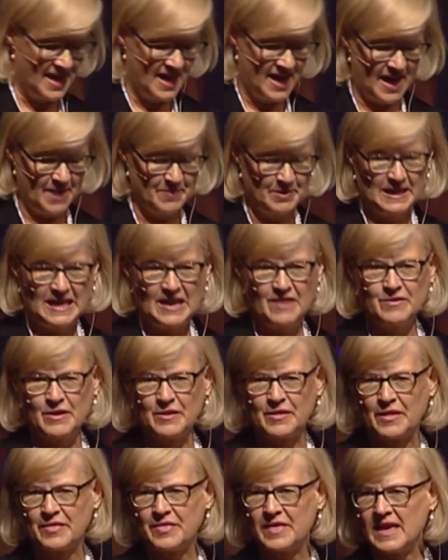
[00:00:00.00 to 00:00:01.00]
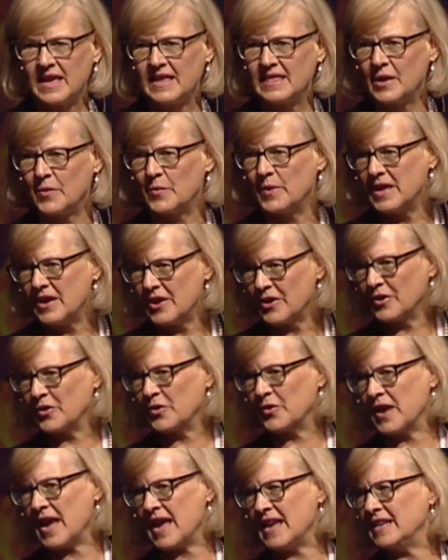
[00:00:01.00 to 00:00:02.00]
I believe that the thing that we are
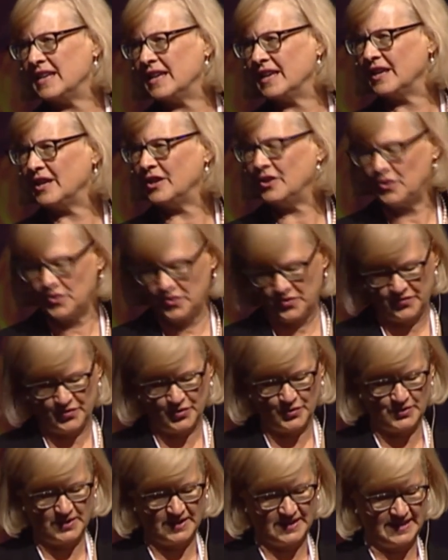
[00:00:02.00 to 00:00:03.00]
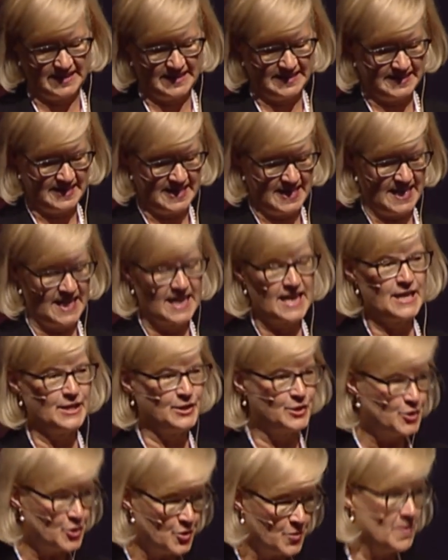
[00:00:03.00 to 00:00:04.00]
creating in universities
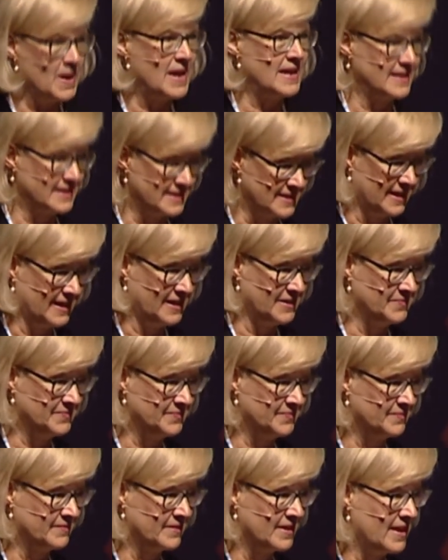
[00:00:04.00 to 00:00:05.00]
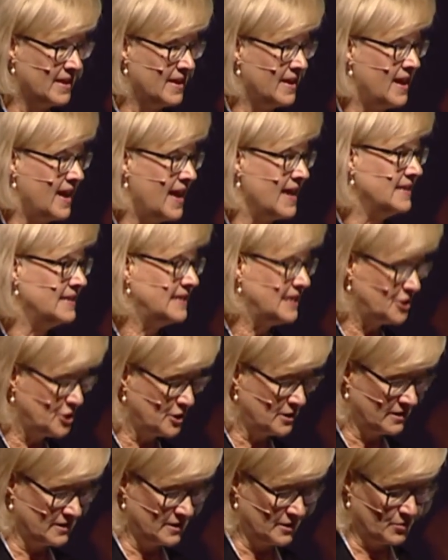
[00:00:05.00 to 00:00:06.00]
is humanity. And
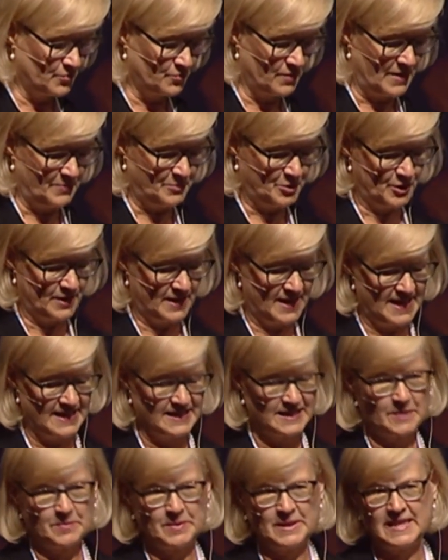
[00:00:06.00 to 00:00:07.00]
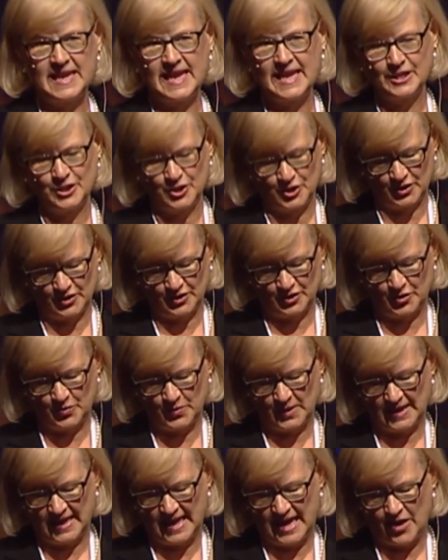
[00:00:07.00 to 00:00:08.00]
digital disruption has the potential to
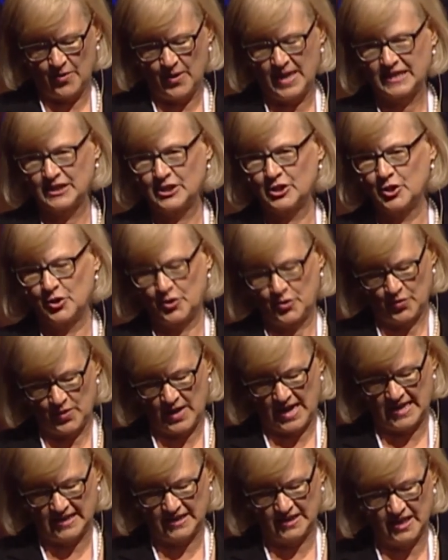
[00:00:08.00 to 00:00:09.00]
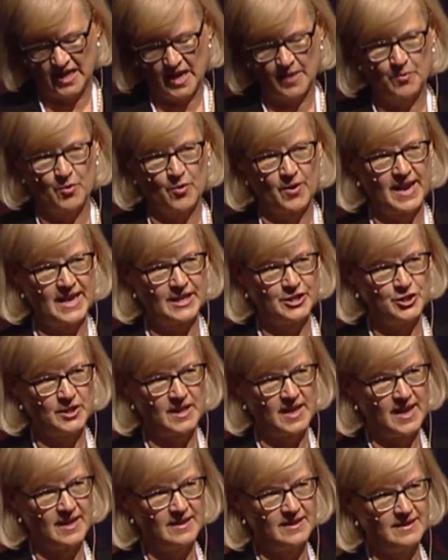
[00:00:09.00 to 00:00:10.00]
allow us to create a more
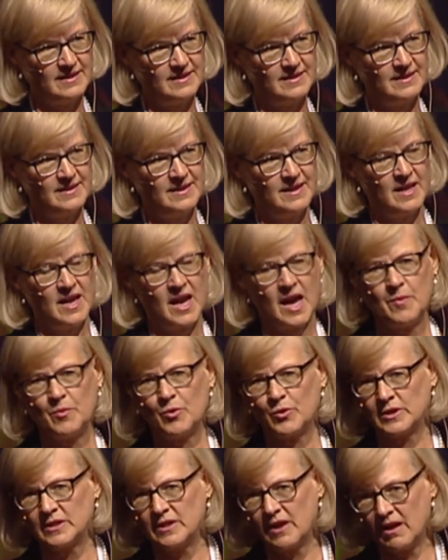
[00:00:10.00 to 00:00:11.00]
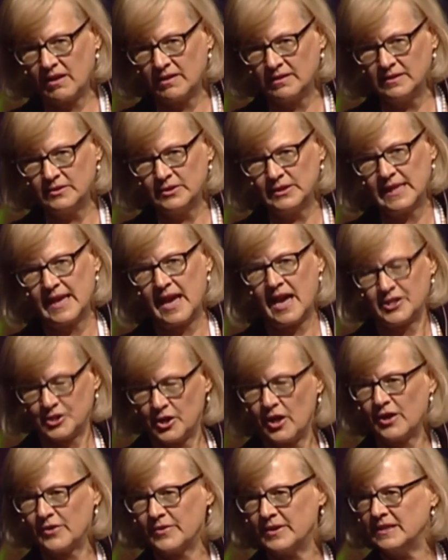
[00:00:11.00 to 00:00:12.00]
educated, a more
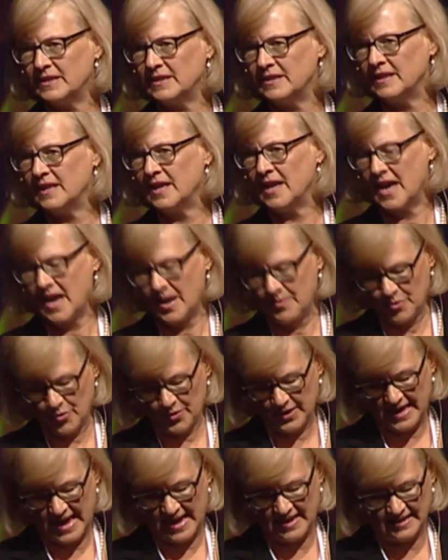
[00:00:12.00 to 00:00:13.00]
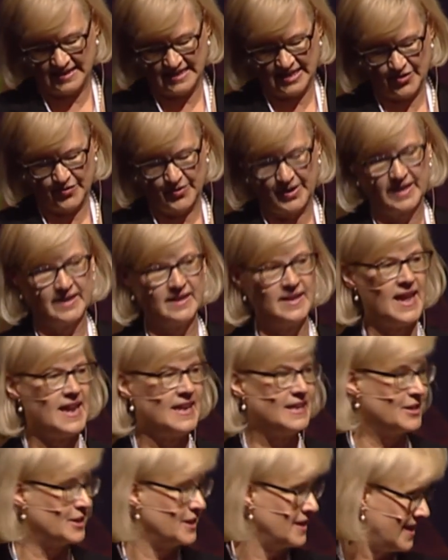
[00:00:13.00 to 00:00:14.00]
tolerant, a more egalitarian
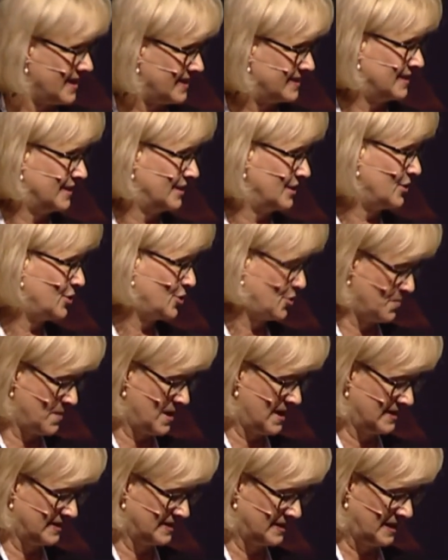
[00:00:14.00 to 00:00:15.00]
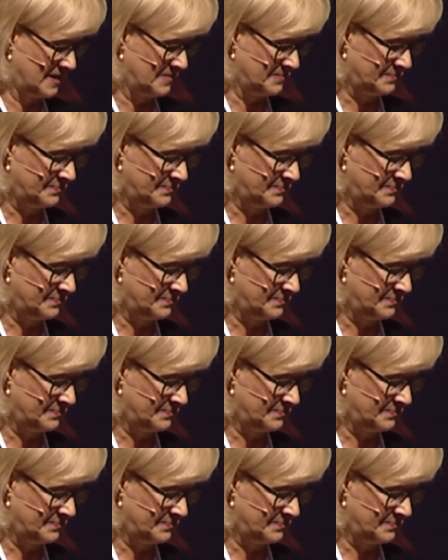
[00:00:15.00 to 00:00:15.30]
and connected humanity.